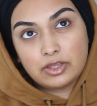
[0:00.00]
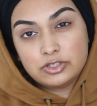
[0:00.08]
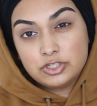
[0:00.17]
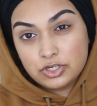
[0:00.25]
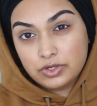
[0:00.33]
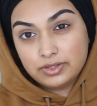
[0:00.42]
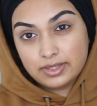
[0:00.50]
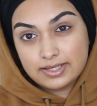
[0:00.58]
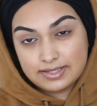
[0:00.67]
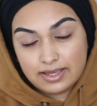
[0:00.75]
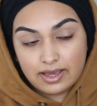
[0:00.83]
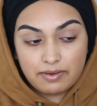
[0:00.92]
June
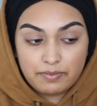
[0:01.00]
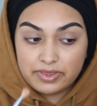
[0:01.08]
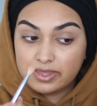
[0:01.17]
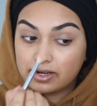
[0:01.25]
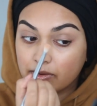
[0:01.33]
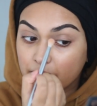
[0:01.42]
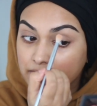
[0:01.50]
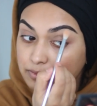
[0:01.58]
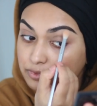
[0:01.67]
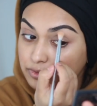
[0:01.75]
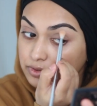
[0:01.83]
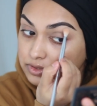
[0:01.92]
this year, but then I went
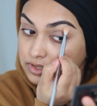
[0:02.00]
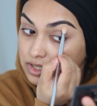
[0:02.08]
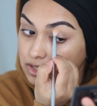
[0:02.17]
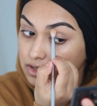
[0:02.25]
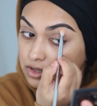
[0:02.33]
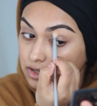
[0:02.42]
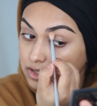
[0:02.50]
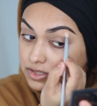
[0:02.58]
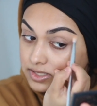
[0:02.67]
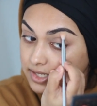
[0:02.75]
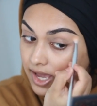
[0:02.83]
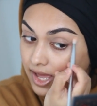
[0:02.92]
abroad
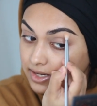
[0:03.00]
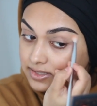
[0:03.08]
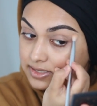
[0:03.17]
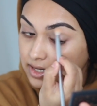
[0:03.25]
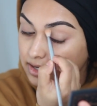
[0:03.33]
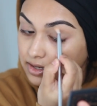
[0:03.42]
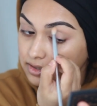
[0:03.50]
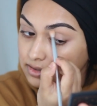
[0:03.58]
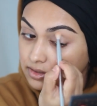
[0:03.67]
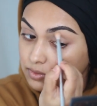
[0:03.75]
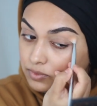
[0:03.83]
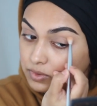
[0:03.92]
to
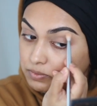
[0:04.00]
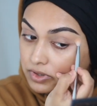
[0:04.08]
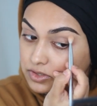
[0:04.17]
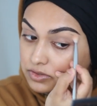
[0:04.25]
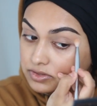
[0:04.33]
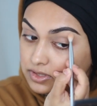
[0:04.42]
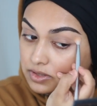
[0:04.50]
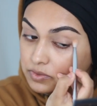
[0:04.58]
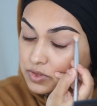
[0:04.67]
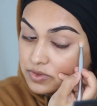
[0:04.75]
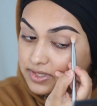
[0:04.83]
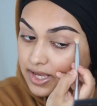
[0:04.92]
Canada with my daughter,
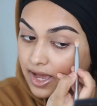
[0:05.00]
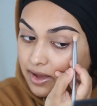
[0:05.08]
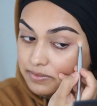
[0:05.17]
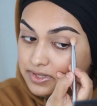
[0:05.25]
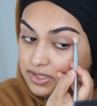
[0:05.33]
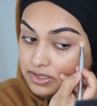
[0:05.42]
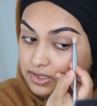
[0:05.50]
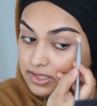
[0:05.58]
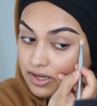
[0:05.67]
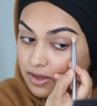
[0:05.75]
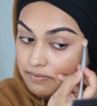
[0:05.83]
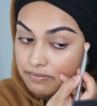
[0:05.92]
which was
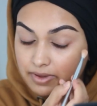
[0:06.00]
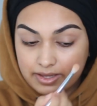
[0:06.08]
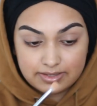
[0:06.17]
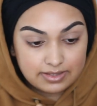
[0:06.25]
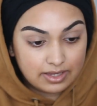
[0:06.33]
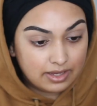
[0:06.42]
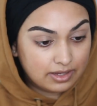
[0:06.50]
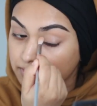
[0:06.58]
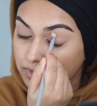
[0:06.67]
absolutely amazing.